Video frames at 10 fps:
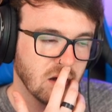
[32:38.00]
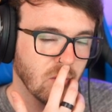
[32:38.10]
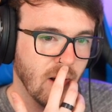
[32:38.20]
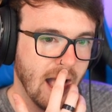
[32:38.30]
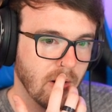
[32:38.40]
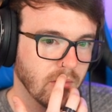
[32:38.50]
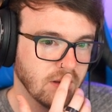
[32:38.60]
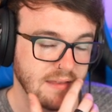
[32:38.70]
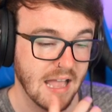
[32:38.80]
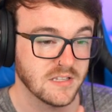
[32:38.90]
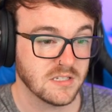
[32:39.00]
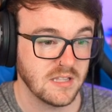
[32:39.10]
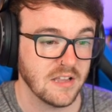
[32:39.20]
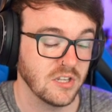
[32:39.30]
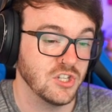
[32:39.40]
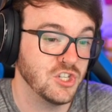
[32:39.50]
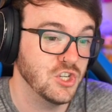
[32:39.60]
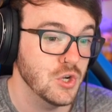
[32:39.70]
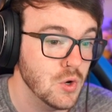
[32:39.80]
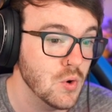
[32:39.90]
Wow, that's a
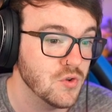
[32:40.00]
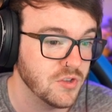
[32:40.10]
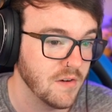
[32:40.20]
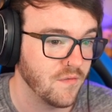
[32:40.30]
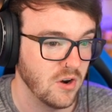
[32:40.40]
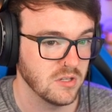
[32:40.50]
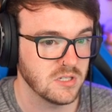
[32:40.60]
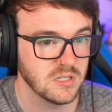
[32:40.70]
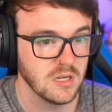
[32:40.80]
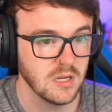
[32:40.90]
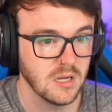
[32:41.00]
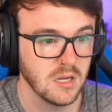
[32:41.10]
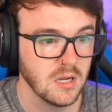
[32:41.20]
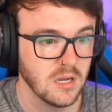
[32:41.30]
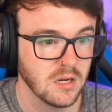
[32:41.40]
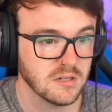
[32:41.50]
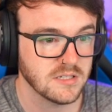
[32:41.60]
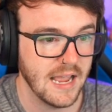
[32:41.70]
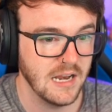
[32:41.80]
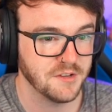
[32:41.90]
huge difference.
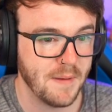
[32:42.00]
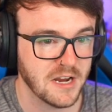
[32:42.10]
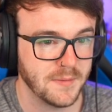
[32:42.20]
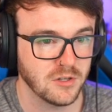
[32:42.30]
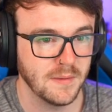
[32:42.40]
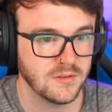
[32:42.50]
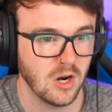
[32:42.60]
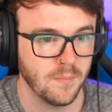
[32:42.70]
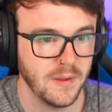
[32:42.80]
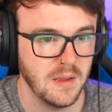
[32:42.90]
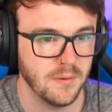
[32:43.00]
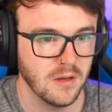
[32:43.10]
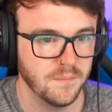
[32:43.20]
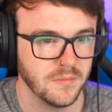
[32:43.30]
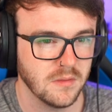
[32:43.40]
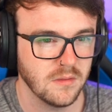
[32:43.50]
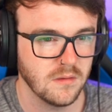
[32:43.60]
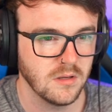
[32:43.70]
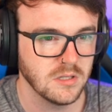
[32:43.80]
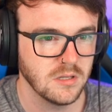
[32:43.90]
Cresselia's back sprite looks a bit derpy, but
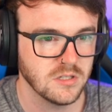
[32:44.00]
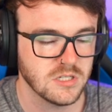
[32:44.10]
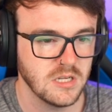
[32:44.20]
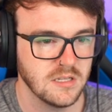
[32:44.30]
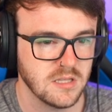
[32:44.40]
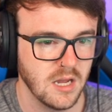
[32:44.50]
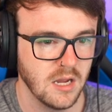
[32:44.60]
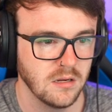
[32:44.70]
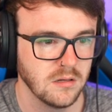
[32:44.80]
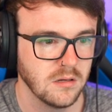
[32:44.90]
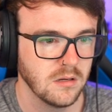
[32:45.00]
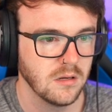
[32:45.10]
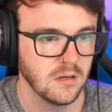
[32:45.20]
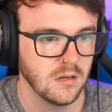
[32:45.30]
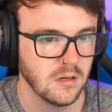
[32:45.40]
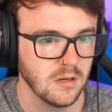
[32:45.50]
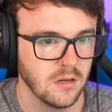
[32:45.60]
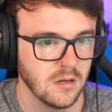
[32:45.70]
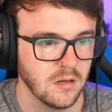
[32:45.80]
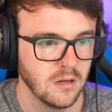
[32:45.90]
she's there.
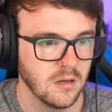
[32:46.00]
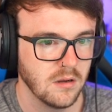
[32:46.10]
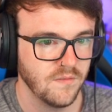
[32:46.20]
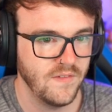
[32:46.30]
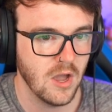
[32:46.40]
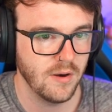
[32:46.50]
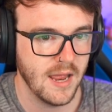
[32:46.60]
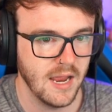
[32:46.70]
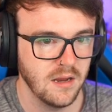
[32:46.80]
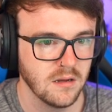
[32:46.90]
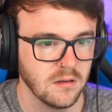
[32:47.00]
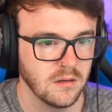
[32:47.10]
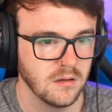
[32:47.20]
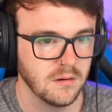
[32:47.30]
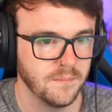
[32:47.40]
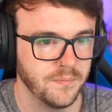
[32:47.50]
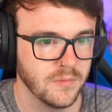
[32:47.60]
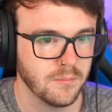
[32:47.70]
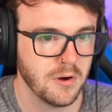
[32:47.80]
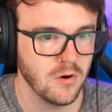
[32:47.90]
Fiona,
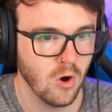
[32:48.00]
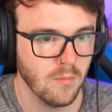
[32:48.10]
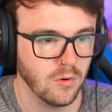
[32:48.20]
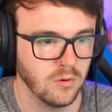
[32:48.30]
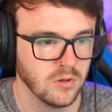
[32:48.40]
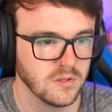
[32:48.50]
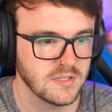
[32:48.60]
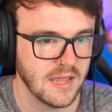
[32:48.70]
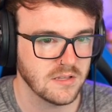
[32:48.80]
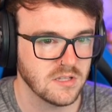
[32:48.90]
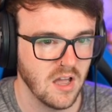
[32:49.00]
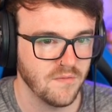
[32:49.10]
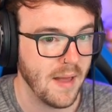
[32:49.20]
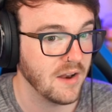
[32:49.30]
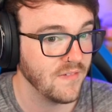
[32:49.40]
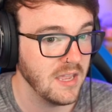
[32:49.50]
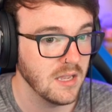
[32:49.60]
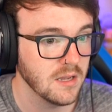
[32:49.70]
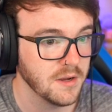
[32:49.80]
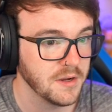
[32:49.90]
pretty normal, standard stuff. Manaphy?
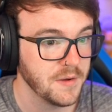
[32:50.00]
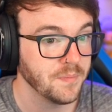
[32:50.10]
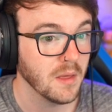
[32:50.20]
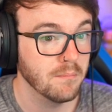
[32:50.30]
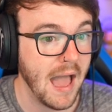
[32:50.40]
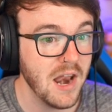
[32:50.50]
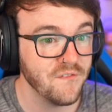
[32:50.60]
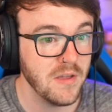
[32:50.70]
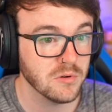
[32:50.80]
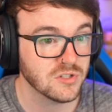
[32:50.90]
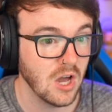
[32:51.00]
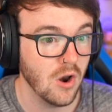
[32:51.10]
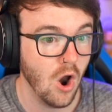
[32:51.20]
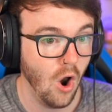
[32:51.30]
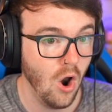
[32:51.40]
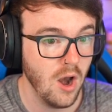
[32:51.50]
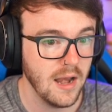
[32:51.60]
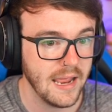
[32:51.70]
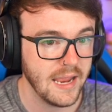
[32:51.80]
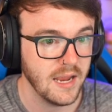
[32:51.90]
Manaphy was done
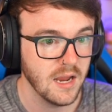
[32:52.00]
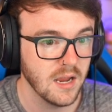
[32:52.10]
early.